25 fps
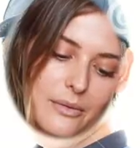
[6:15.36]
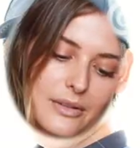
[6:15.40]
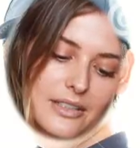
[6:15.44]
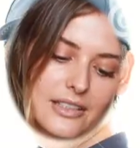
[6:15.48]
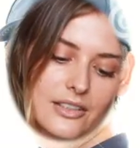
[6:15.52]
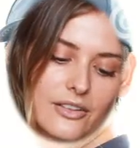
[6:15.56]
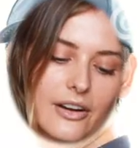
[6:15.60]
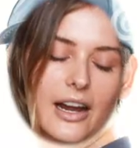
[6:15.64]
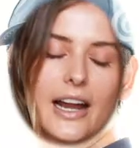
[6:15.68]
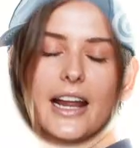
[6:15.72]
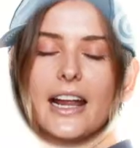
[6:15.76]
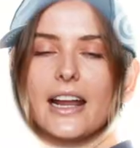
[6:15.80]
It
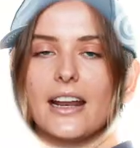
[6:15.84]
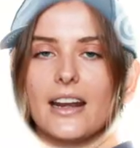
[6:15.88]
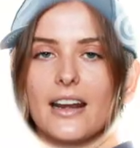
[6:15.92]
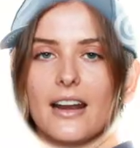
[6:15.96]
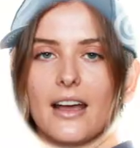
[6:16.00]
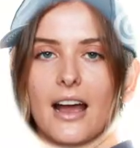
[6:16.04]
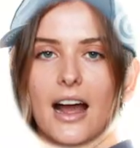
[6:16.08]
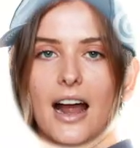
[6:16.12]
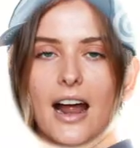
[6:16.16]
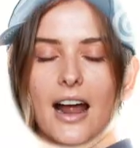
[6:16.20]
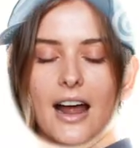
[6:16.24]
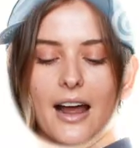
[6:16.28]
was great,
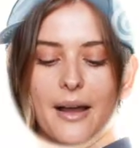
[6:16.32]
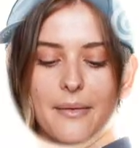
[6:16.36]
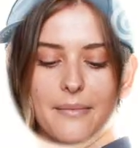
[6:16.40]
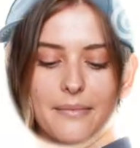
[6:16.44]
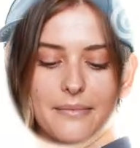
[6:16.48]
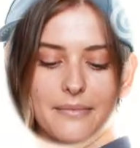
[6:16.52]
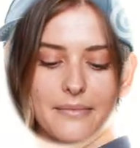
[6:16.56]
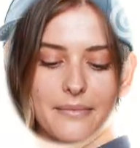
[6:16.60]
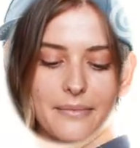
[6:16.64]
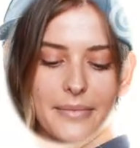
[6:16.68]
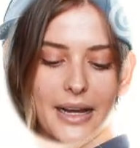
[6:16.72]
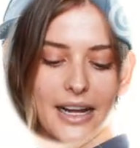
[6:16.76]

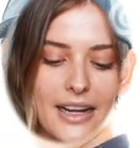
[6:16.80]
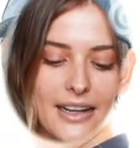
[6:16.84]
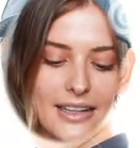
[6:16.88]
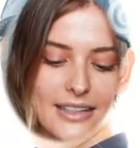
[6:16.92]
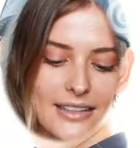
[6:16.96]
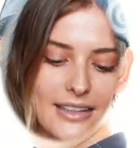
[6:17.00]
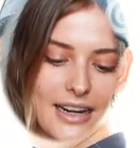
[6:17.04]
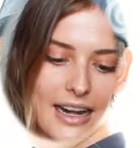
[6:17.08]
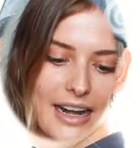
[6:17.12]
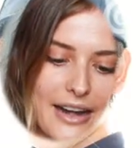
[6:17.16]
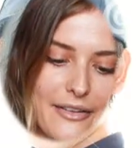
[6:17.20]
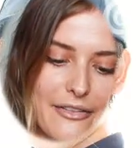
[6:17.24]
um,
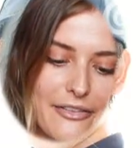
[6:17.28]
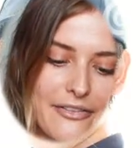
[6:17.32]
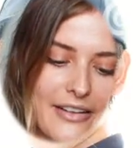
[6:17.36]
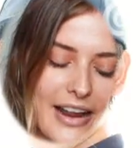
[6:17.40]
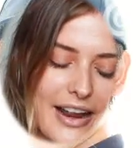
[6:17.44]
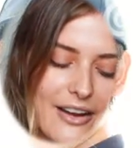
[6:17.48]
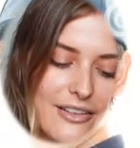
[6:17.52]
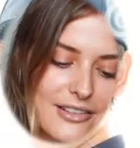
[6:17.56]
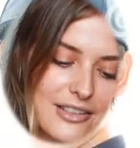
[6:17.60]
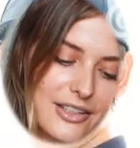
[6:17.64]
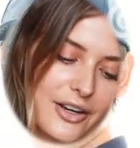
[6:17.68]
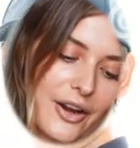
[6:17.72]
but I
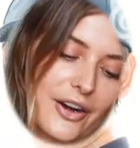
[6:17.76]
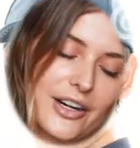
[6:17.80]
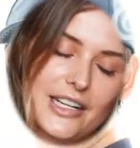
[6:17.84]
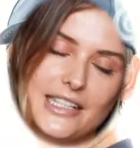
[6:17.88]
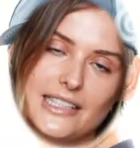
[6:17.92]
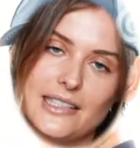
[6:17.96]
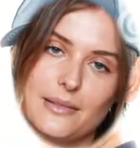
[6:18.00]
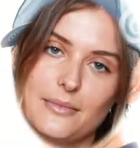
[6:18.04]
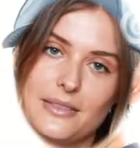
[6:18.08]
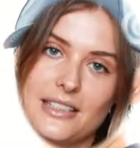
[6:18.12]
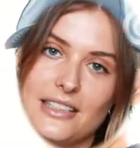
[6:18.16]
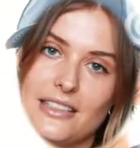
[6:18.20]
found
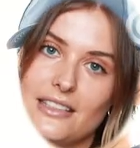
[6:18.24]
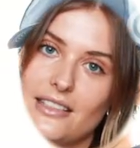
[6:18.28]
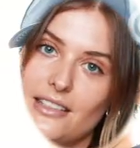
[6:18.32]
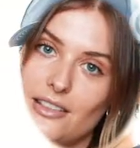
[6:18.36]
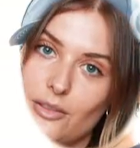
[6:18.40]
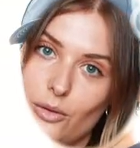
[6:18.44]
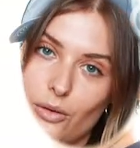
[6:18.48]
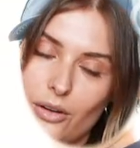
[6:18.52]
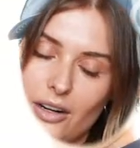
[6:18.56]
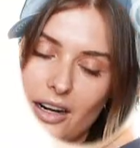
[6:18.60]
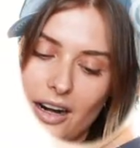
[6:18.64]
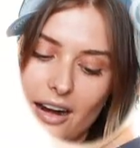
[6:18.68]
Cody Simpson's
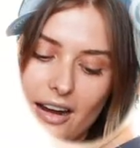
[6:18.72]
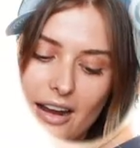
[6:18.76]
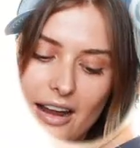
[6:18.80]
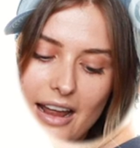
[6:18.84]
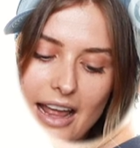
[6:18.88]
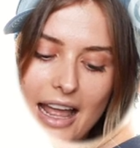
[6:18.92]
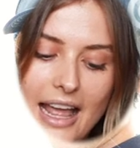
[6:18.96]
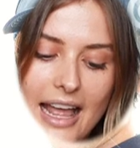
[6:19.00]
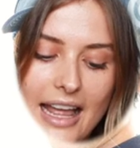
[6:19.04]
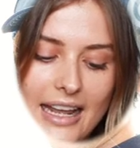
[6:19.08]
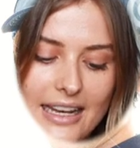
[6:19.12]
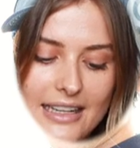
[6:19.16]

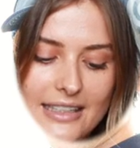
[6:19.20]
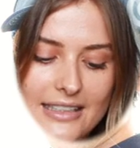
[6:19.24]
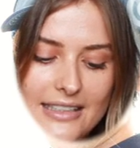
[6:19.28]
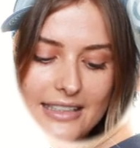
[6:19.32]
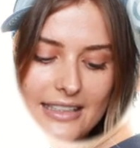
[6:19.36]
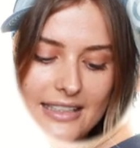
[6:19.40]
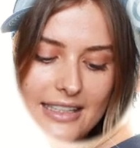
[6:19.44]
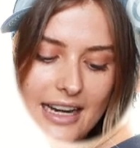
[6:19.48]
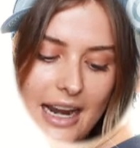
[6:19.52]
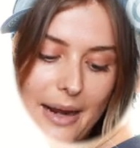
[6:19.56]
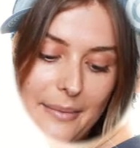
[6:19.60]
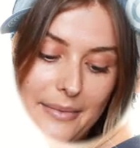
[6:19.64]
stalker
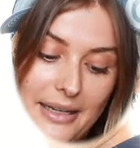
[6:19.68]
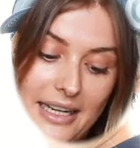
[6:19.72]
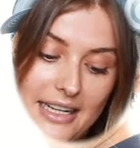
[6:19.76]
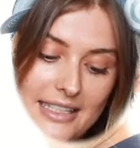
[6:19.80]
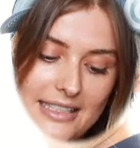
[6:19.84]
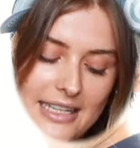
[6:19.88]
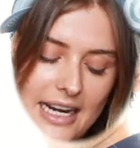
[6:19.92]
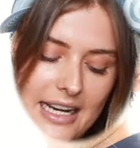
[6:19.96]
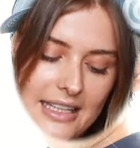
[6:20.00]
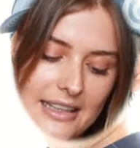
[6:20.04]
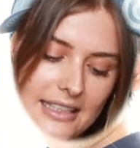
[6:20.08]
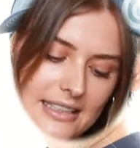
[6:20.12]
and I'm
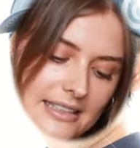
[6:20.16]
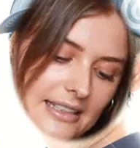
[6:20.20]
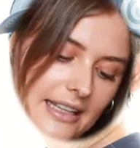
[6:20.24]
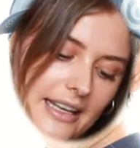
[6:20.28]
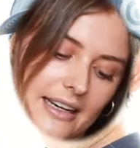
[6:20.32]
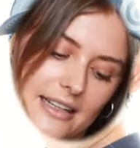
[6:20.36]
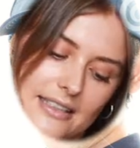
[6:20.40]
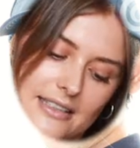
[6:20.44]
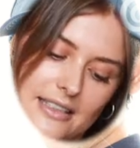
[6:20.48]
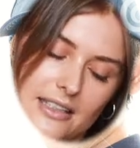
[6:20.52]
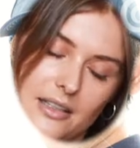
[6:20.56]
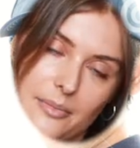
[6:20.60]
gonna take this
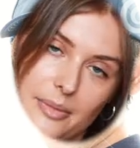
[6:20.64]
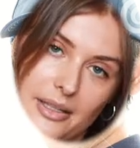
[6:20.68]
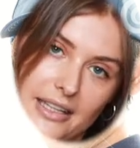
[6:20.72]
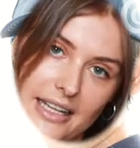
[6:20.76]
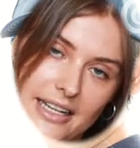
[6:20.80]
letter to the